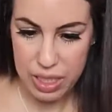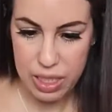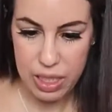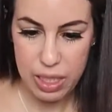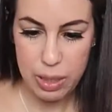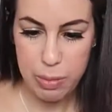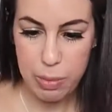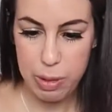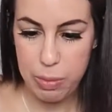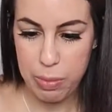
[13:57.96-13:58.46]

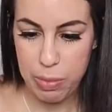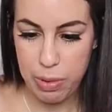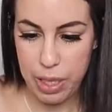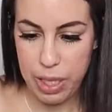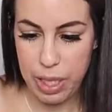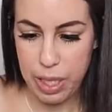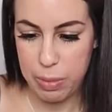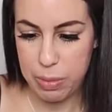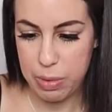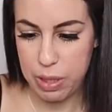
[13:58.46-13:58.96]
Let me
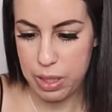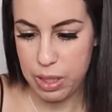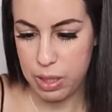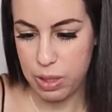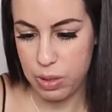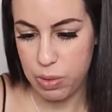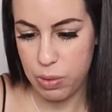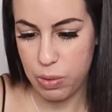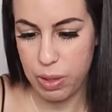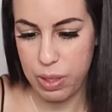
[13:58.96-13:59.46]
break up this
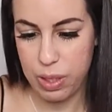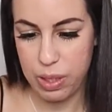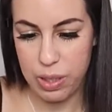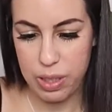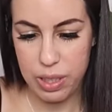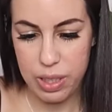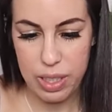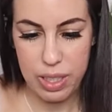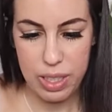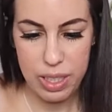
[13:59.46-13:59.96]
soil.
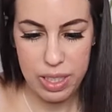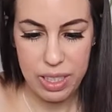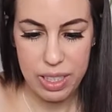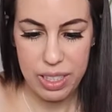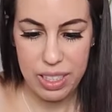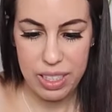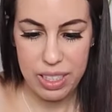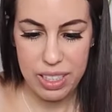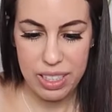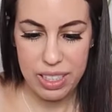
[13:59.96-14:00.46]

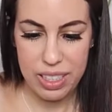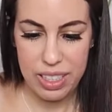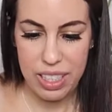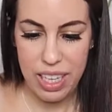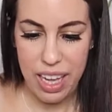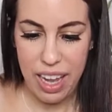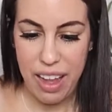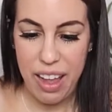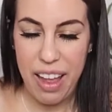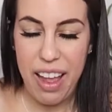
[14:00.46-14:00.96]

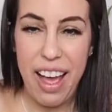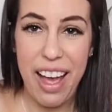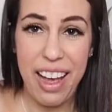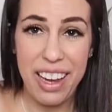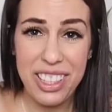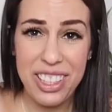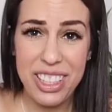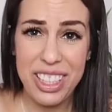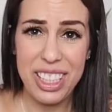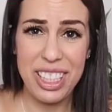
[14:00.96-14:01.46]
I
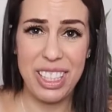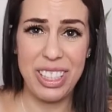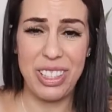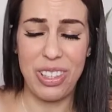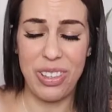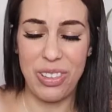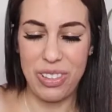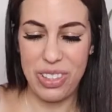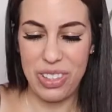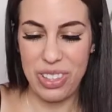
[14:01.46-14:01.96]
actually
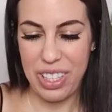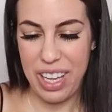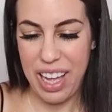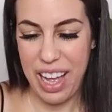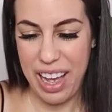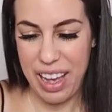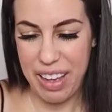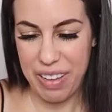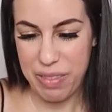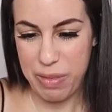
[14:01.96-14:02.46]
don't
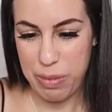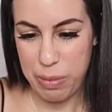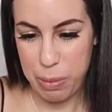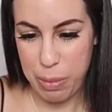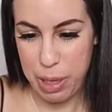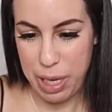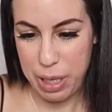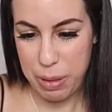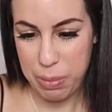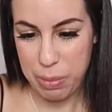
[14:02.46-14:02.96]
have
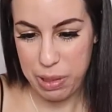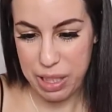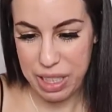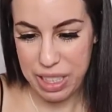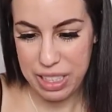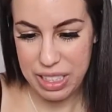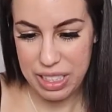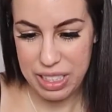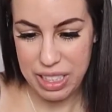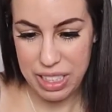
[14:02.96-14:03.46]
many
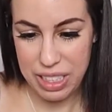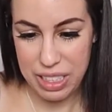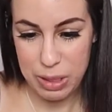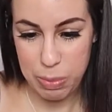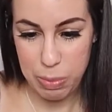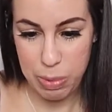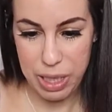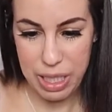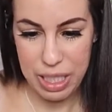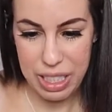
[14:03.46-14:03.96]
plants this
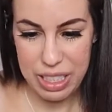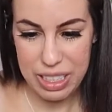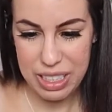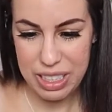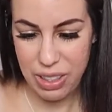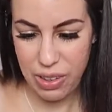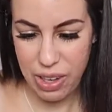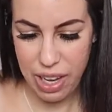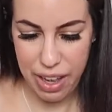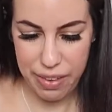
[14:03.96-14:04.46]
big,
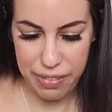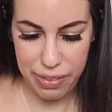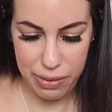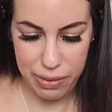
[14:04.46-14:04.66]
so I haven't